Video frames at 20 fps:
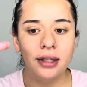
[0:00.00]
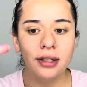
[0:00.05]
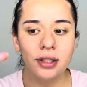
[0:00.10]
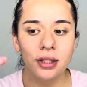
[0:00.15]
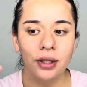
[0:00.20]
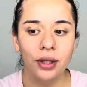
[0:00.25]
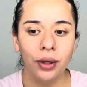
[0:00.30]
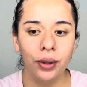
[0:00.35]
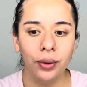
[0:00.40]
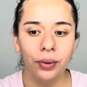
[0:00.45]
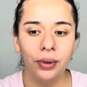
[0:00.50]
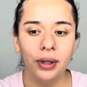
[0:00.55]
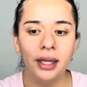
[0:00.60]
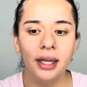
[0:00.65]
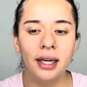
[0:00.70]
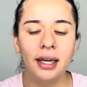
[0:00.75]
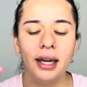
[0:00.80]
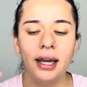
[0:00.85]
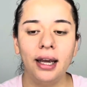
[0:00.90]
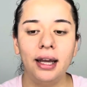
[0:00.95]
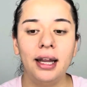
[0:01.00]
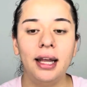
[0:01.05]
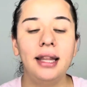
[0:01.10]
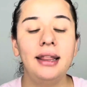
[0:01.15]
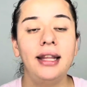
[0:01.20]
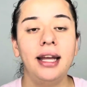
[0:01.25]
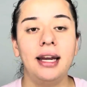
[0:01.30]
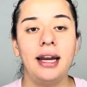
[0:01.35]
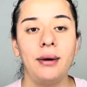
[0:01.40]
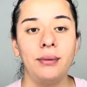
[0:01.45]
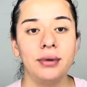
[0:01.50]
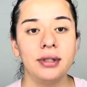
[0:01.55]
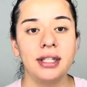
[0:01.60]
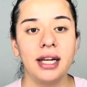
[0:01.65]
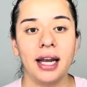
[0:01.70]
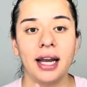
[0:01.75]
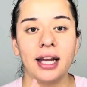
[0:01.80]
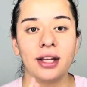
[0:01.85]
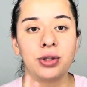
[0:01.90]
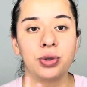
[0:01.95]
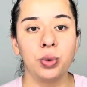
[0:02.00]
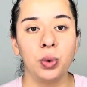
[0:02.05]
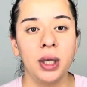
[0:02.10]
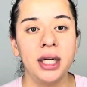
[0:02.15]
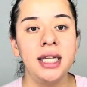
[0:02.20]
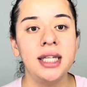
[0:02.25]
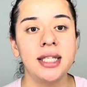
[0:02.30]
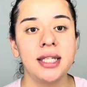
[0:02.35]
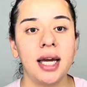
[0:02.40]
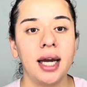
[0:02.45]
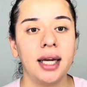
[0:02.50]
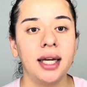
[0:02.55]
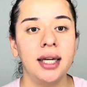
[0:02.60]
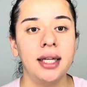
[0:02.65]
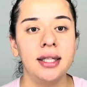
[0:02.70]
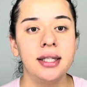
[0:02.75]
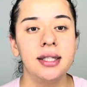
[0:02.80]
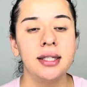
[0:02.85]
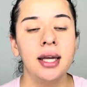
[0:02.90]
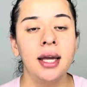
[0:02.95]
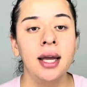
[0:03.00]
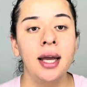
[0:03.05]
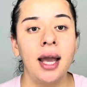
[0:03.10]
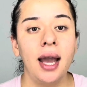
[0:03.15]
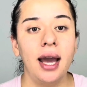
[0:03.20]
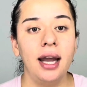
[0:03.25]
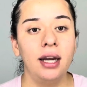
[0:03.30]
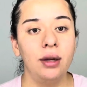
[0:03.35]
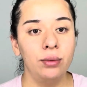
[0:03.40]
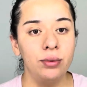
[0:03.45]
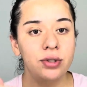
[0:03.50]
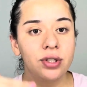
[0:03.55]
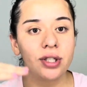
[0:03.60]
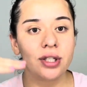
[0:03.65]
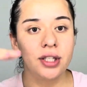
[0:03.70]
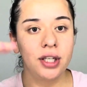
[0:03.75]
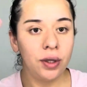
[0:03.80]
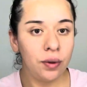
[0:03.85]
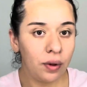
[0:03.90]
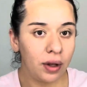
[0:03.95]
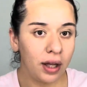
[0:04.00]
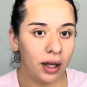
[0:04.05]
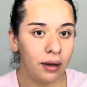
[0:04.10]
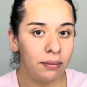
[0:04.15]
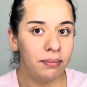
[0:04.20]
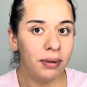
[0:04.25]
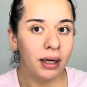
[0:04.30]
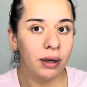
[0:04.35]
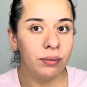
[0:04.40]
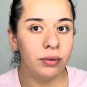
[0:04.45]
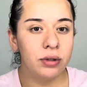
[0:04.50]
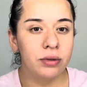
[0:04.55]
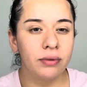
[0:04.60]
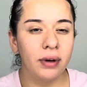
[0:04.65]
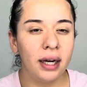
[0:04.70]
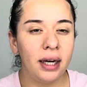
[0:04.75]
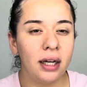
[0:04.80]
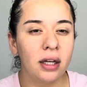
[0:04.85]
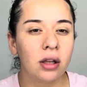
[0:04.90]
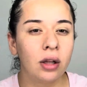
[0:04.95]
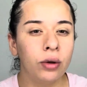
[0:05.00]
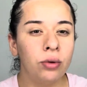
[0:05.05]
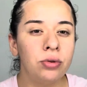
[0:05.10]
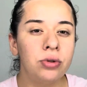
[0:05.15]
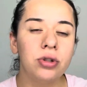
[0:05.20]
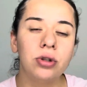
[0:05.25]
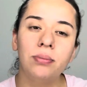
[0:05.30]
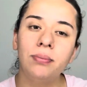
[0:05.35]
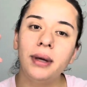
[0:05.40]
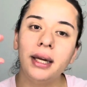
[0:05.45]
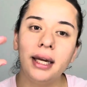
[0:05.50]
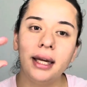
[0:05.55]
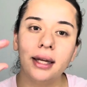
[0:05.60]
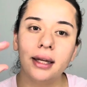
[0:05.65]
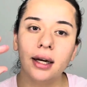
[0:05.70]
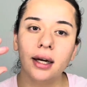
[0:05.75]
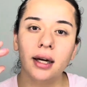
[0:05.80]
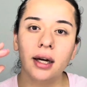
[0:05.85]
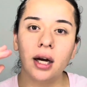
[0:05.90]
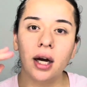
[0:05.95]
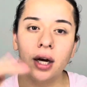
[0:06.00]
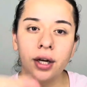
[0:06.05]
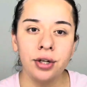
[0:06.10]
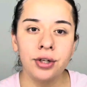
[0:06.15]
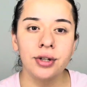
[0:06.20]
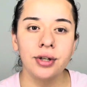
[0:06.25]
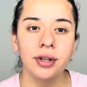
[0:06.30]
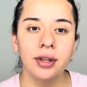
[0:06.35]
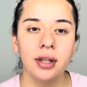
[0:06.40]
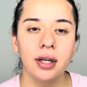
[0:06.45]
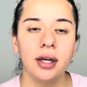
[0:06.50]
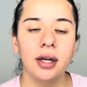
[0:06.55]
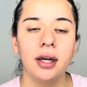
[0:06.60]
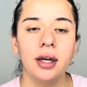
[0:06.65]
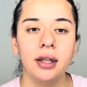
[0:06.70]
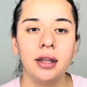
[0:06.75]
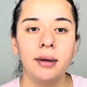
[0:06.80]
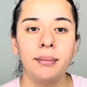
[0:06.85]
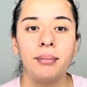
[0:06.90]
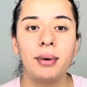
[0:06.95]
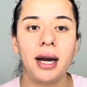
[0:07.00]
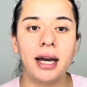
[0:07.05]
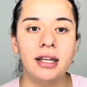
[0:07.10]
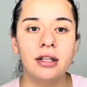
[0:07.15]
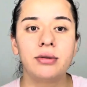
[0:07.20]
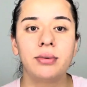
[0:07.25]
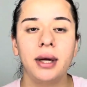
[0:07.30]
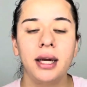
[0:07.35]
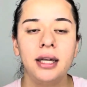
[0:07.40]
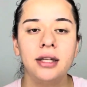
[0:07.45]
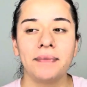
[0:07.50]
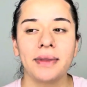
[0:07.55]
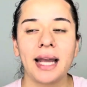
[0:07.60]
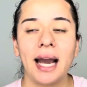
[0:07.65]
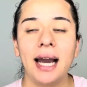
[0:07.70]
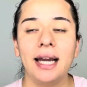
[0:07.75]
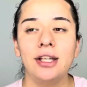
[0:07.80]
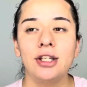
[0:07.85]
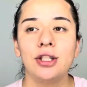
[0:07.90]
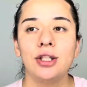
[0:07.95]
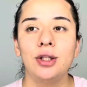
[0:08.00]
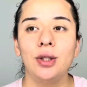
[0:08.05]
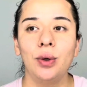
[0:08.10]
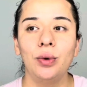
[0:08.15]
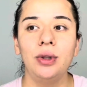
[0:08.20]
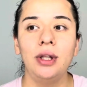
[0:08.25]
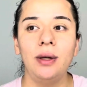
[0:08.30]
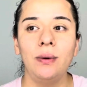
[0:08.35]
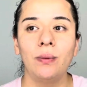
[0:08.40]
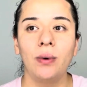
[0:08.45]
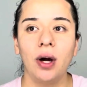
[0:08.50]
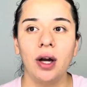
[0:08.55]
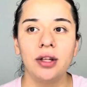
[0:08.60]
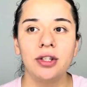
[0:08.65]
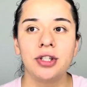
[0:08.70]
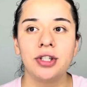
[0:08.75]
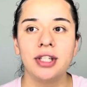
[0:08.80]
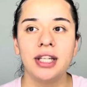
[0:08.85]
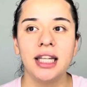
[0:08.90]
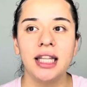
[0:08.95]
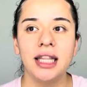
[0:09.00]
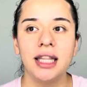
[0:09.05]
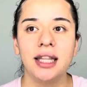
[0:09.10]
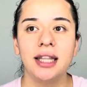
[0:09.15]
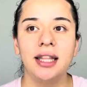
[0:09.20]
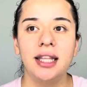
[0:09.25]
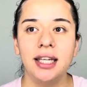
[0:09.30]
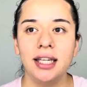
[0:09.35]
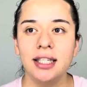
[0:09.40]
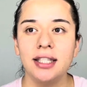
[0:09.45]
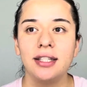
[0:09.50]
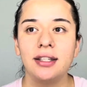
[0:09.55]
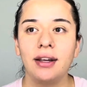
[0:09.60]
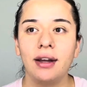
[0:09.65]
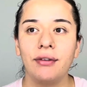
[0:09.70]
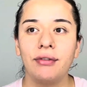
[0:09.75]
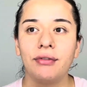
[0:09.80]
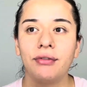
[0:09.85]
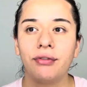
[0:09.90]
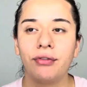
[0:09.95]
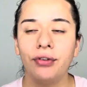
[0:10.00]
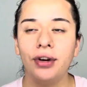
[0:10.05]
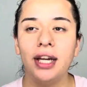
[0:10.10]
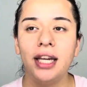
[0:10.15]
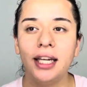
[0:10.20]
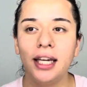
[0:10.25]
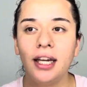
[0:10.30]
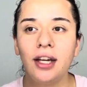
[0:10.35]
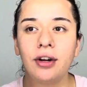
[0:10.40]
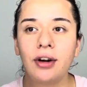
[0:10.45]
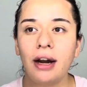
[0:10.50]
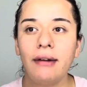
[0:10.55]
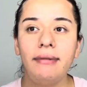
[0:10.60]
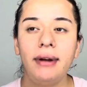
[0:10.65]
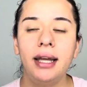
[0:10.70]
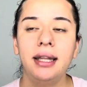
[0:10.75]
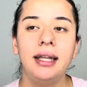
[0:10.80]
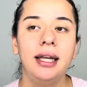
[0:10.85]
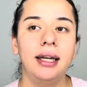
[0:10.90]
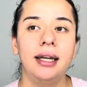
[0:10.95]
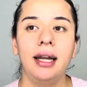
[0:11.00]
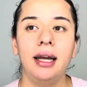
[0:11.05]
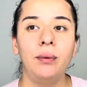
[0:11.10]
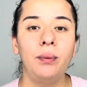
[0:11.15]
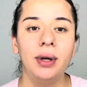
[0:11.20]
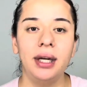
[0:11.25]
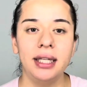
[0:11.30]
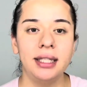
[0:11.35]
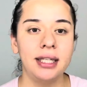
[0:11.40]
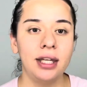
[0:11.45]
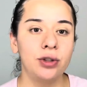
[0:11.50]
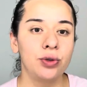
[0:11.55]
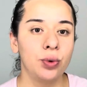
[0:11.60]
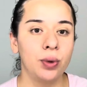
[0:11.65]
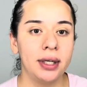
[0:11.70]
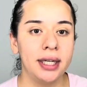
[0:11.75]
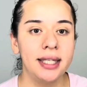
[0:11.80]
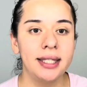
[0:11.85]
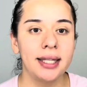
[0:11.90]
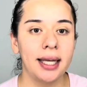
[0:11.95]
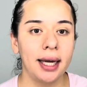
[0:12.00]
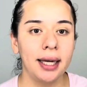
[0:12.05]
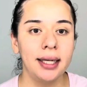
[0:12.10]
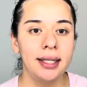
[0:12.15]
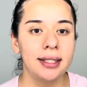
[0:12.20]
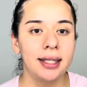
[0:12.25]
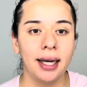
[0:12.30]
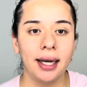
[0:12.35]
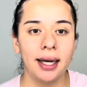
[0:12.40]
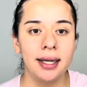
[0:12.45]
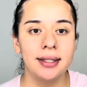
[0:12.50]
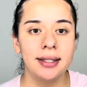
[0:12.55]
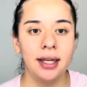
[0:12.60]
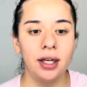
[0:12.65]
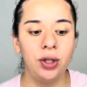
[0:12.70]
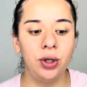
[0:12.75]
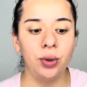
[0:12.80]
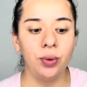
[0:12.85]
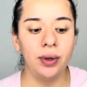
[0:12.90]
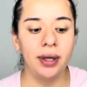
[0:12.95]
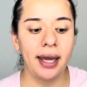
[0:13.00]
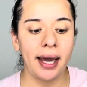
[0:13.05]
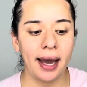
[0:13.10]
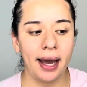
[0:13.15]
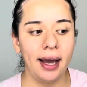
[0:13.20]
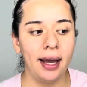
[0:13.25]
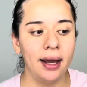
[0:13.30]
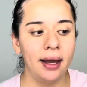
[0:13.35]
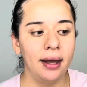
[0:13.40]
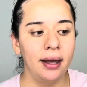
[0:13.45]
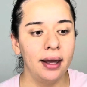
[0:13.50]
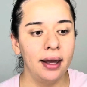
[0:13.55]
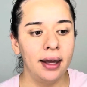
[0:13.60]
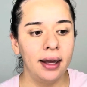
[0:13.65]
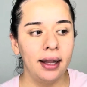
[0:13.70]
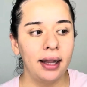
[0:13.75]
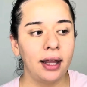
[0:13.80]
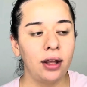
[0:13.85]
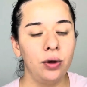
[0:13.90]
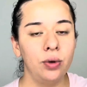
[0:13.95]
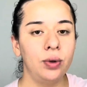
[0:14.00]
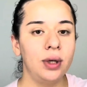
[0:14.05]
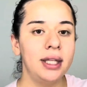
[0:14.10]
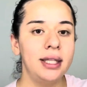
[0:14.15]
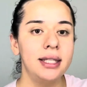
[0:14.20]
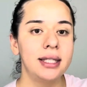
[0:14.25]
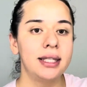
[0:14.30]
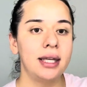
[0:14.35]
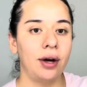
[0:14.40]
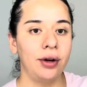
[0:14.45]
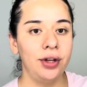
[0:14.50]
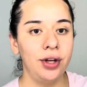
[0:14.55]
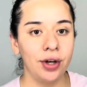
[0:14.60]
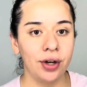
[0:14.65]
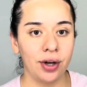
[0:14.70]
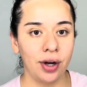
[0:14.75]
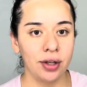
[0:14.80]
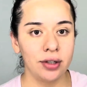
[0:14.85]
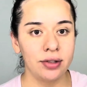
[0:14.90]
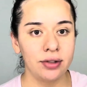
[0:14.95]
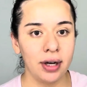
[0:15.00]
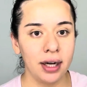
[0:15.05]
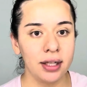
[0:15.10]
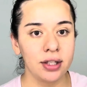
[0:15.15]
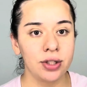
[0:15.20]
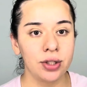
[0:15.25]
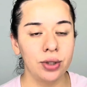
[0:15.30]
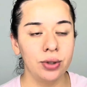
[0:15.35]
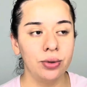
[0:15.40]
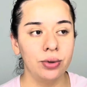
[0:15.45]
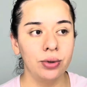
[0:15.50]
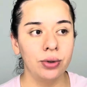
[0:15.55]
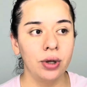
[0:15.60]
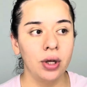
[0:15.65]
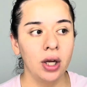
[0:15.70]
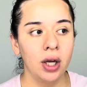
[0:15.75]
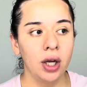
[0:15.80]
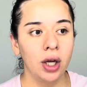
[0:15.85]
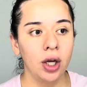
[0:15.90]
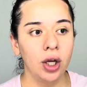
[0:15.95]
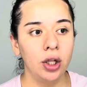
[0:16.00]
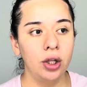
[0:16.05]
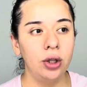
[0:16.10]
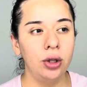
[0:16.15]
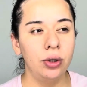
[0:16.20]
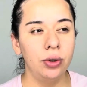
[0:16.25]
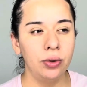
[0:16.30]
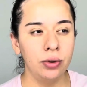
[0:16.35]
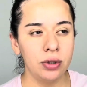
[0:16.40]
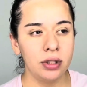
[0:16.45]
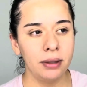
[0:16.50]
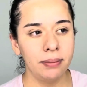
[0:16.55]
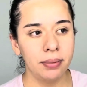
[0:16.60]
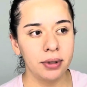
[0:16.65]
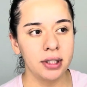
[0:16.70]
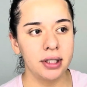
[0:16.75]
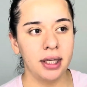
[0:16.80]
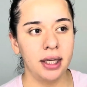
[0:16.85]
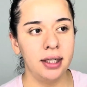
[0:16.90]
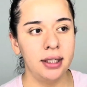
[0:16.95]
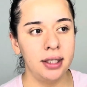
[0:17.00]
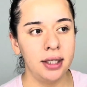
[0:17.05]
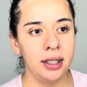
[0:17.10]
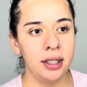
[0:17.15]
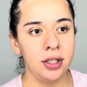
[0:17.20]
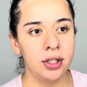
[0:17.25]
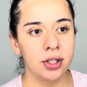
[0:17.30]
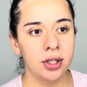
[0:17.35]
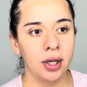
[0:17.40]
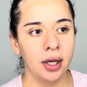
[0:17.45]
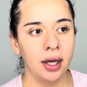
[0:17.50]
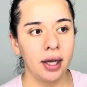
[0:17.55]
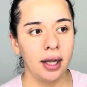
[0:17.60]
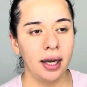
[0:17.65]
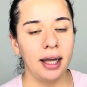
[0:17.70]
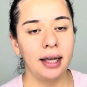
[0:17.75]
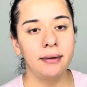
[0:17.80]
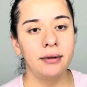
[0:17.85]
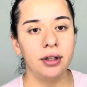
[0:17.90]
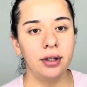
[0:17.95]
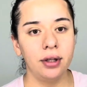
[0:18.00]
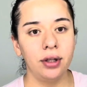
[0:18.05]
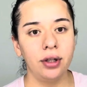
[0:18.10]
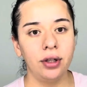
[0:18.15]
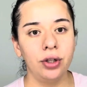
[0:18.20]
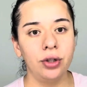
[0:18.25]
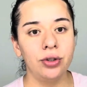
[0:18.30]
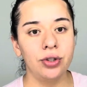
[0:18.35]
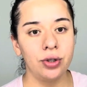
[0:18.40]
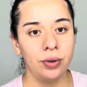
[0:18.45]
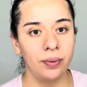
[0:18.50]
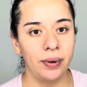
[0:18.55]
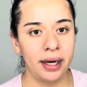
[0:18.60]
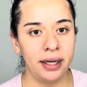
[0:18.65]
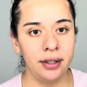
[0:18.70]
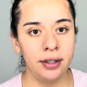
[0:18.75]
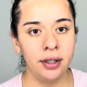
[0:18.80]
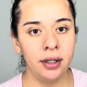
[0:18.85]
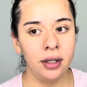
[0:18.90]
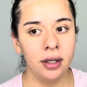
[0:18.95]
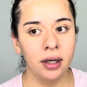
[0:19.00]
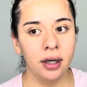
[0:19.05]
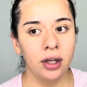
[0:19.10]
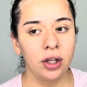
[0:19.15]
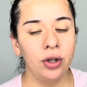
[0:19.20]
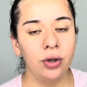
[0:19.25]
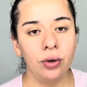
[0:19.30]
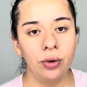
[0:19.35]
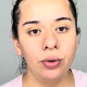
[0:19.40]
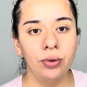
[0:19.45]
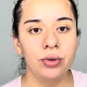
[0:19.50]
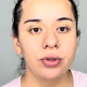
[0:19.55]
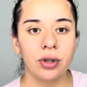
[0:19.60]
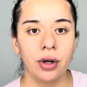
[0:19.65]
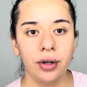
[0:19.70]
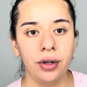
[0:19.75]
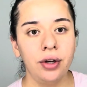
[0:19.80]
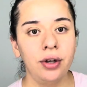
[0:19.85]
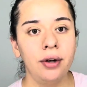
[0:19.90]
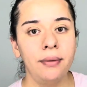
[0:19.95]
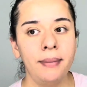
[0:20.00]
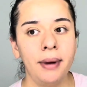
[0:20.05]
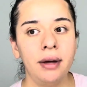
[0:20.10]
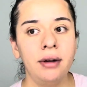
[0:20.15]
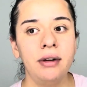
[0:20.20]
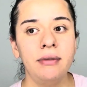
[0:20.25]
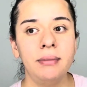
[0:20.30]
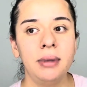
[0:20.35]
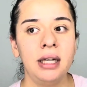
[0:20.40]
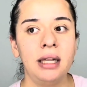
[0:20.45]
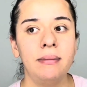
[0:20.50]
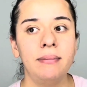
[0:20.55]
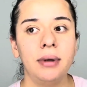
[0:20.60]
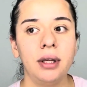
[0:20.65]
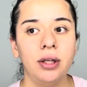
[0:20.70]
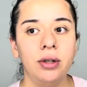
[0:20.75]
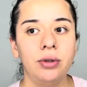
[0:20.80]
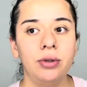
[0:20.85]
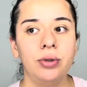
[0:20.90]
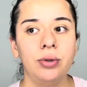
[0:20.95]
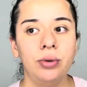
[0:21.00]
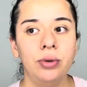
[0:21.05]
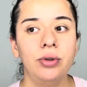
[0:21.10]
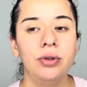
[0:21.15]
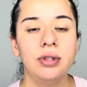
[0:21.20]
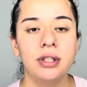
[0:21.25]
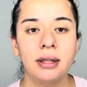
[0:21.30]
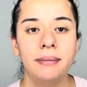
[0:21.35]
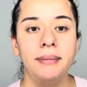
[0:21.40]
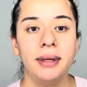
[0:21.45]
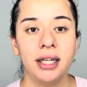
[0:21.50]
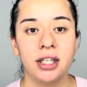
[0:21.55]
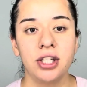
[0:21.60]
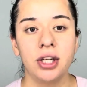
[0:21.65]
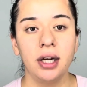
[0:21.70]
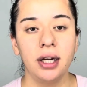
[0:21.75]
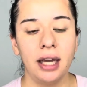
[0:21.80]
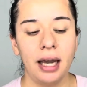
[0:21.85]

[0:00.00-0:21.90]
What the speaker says: And then I was like at 20 seconds, and it was still up, but it was very close to being under the price range. I slowly watched this freaking graph, and then when it's at 20 seconds, like I said, you can't, like you can sell your contracts to lose a percentage, like you surrender, you don't lose all your amount of money, but you do lose a big chunk.